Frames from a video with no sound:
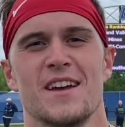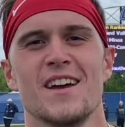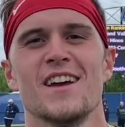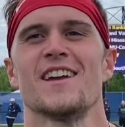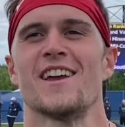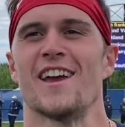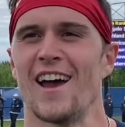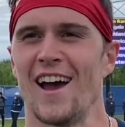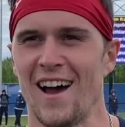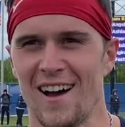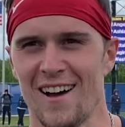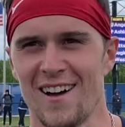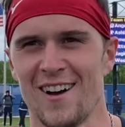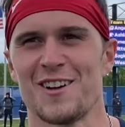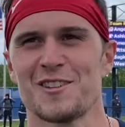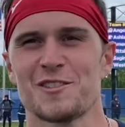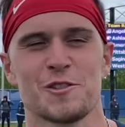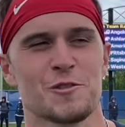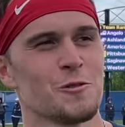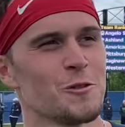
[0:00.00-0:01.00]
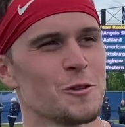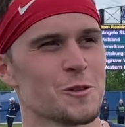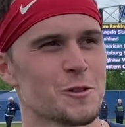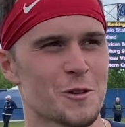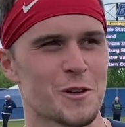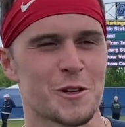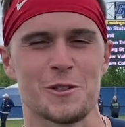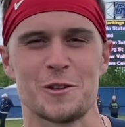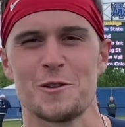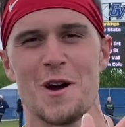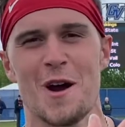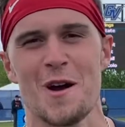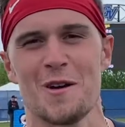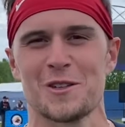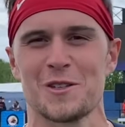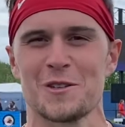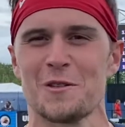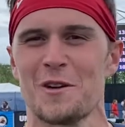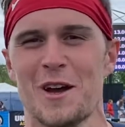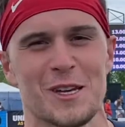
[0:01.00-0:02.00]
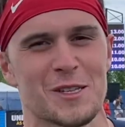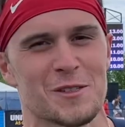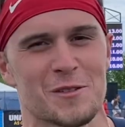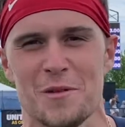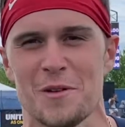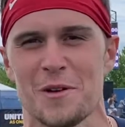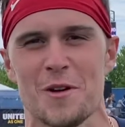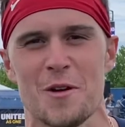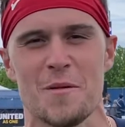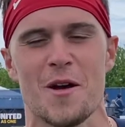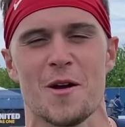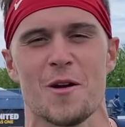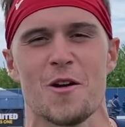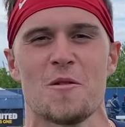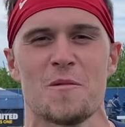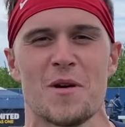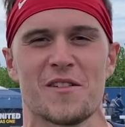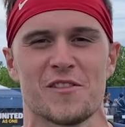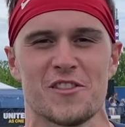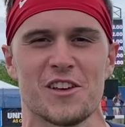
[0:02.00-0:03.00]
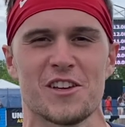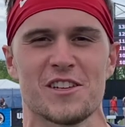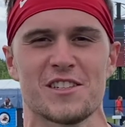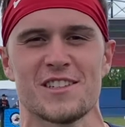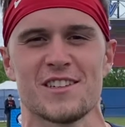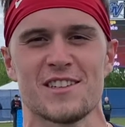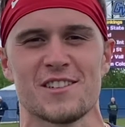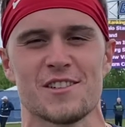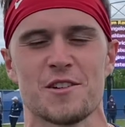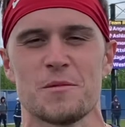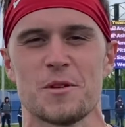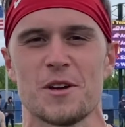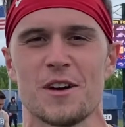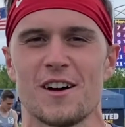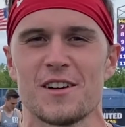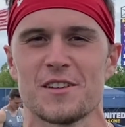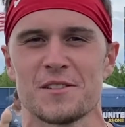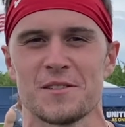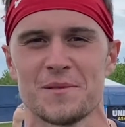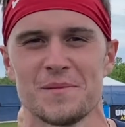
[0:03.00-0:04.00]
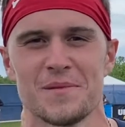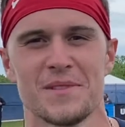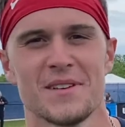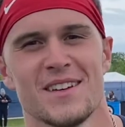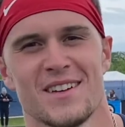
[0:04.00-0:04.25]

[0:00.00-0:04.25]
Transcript: Yeah, uh, school's only two hours away, so we're going to go back home after this, and it's going to be awesome.